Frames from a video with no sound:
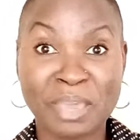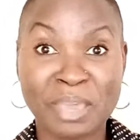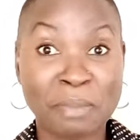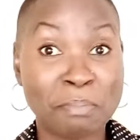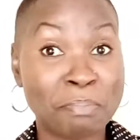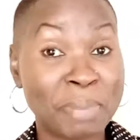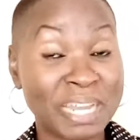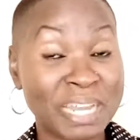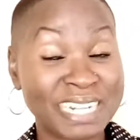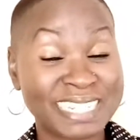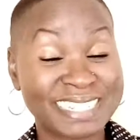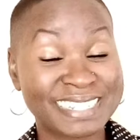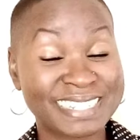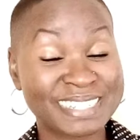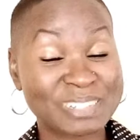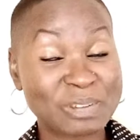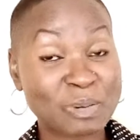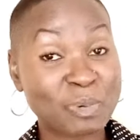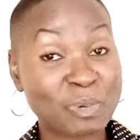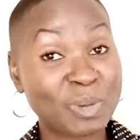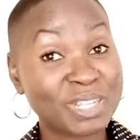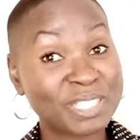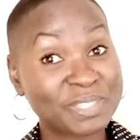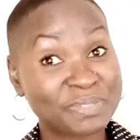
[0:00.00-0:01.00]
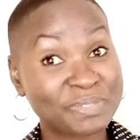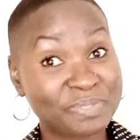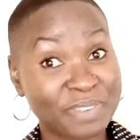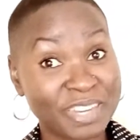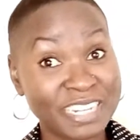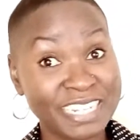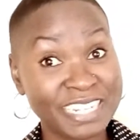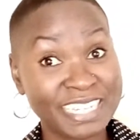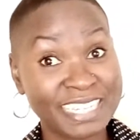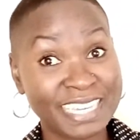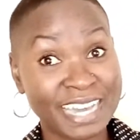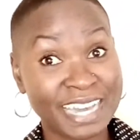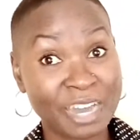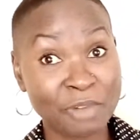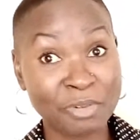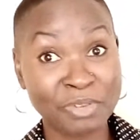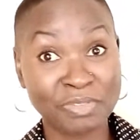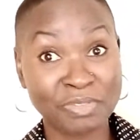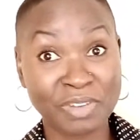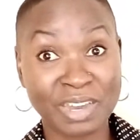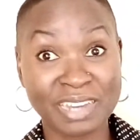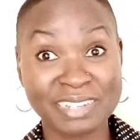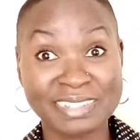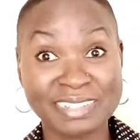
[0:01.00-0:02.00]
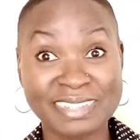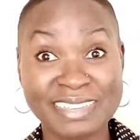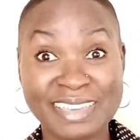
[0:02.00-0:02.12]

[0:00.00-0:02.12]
But what's funny, however,